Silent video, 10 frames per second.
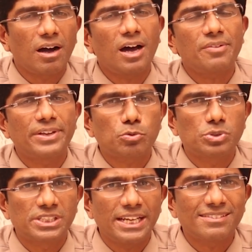or we
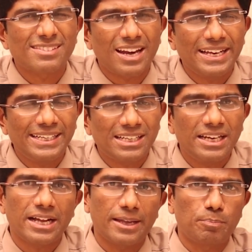could say
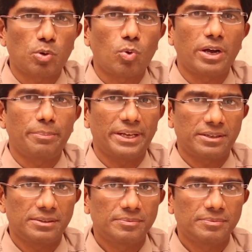slightly hypervolemic.